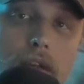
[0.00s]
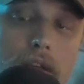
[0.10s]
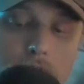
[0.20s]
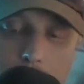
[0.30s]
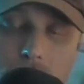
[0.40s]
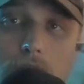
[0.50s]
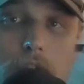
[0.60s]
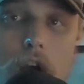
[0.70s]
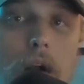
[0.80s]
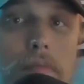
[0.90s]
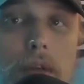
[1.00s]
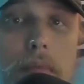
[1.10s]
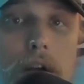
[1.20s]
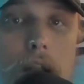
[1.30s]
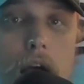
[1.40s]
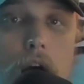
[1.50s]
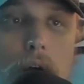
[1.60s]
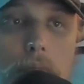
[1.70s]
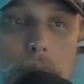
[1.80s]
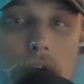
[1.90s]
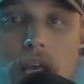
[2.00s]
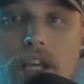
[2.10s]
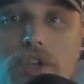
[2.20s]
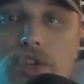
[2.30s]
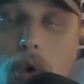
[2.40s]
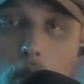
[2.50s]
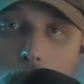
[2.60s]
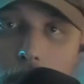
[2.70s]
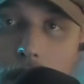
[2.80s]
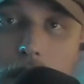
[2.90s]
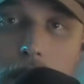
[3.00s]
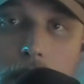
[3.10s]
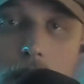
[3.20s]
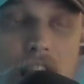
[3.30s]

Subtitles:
the biggest carbon emitter now. But historically,